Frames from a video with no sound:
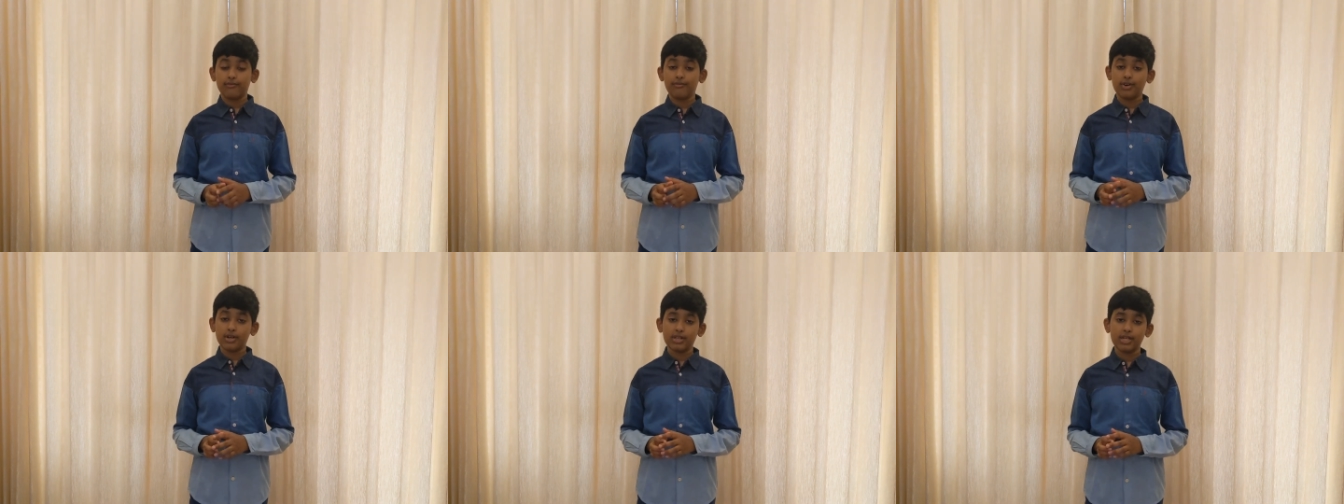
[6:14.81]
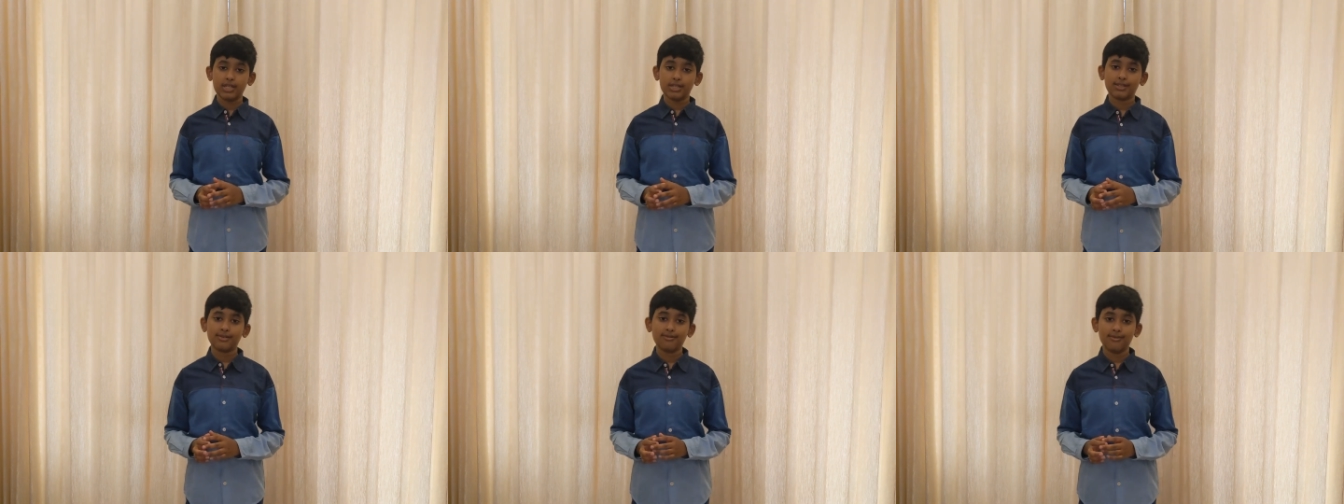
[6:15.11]
for
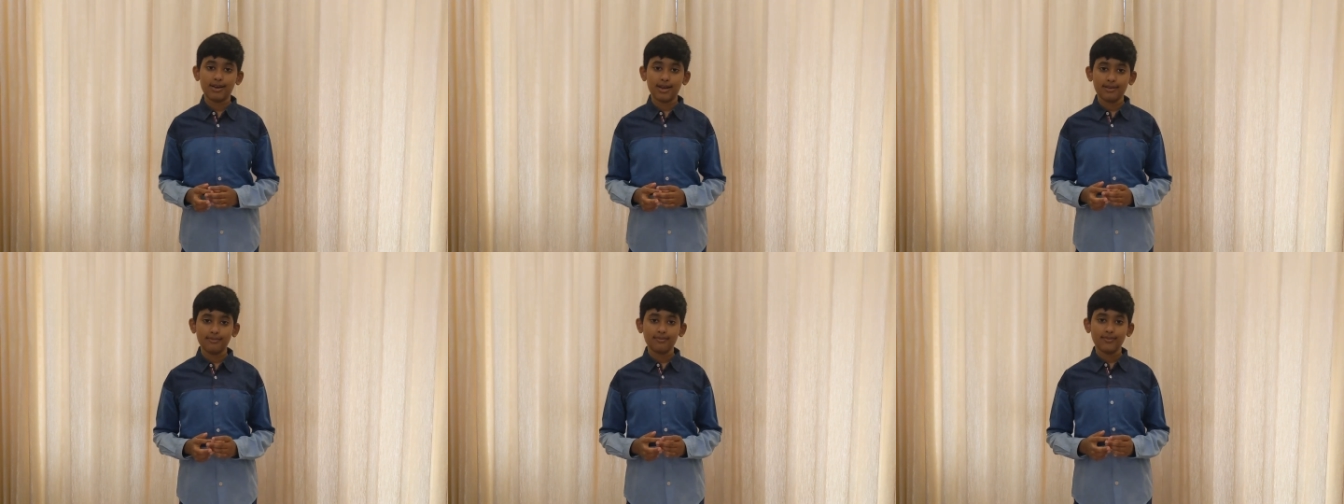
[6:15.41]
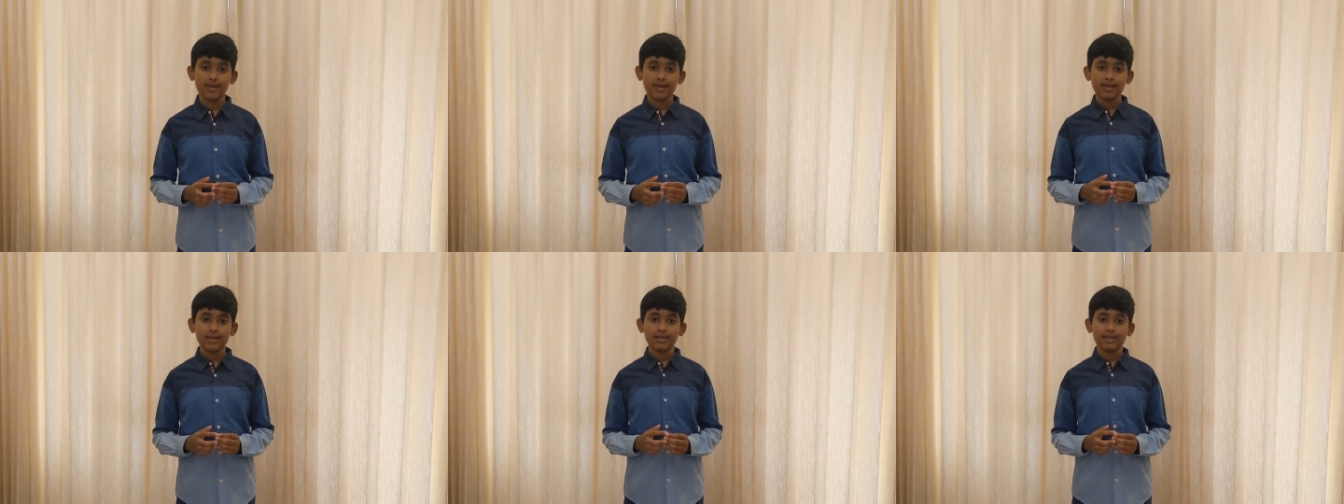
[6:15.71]
this one.
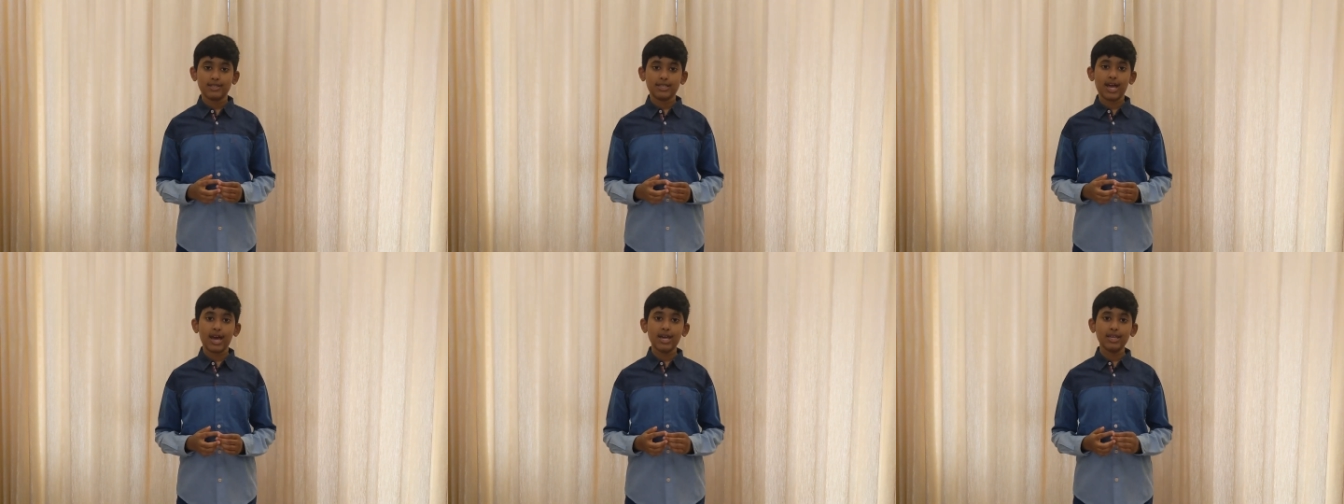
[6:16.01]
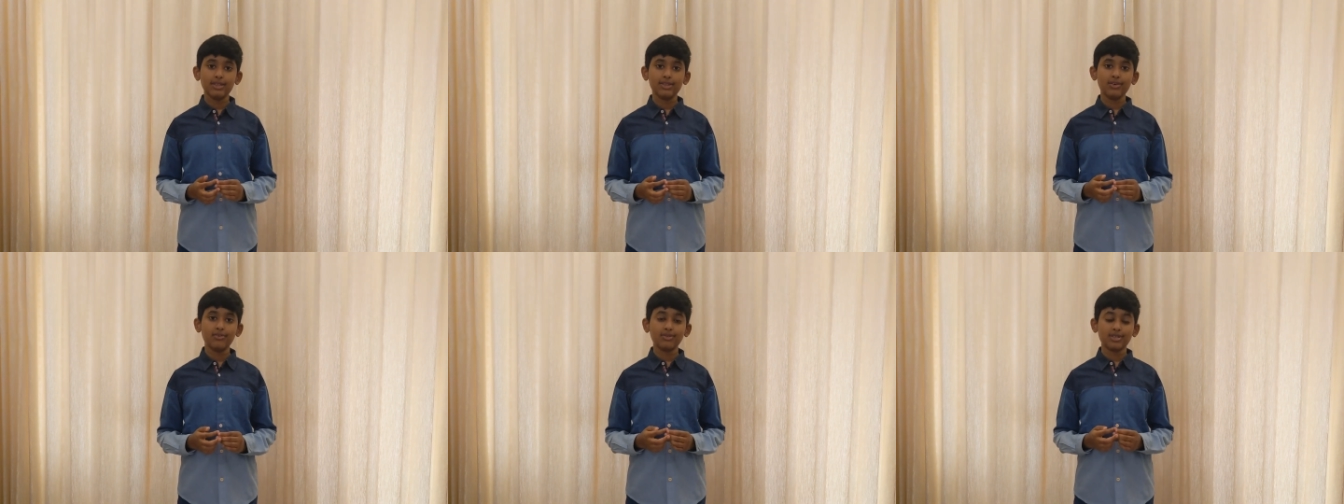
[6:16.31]

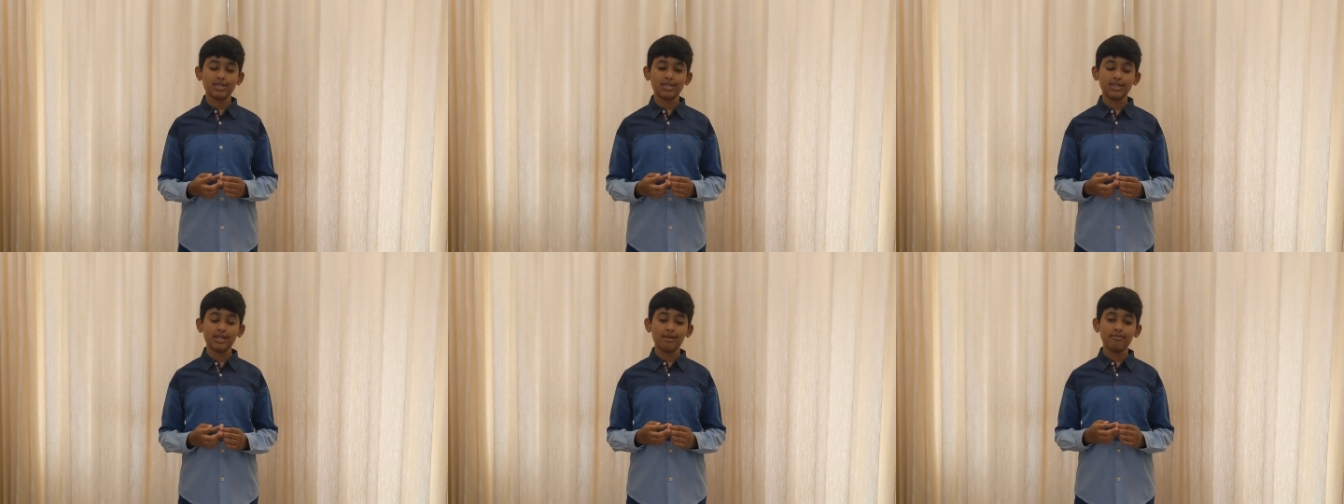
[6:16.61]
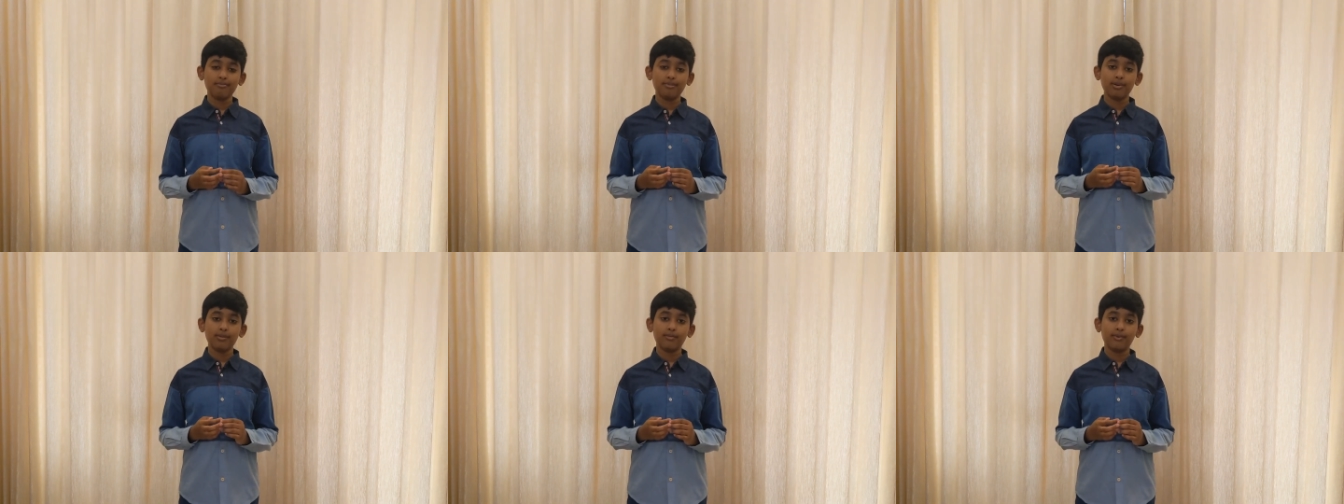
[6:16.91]
Side note
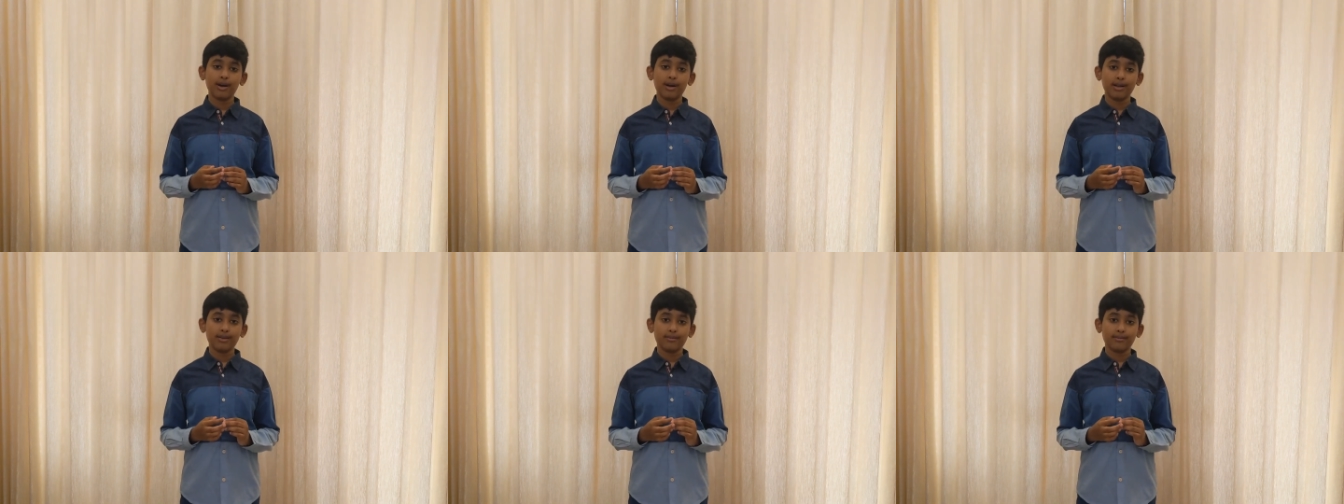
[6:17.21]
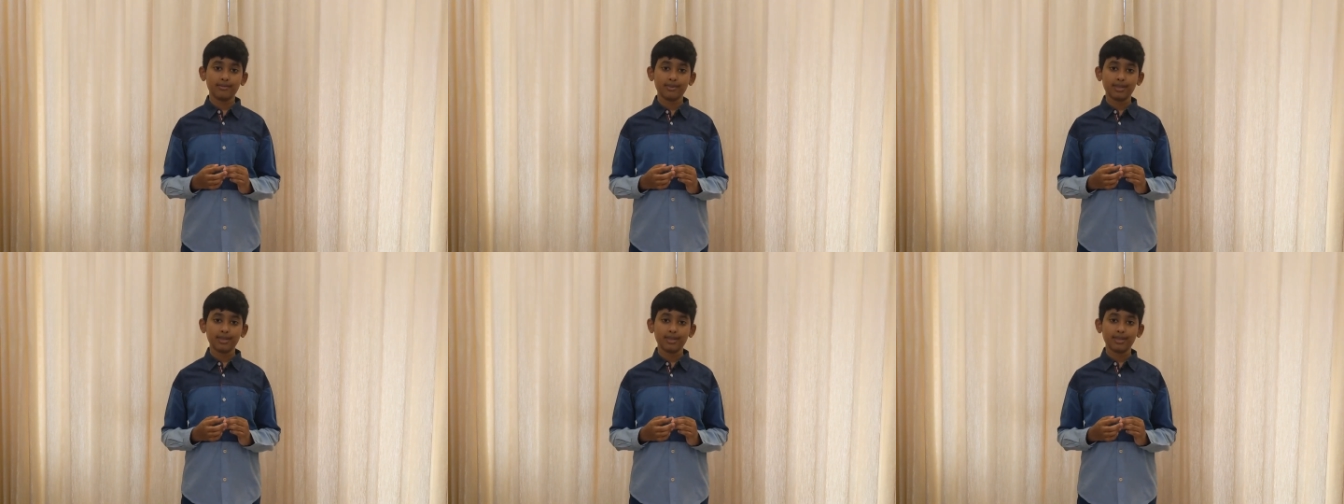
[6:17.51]
number 1.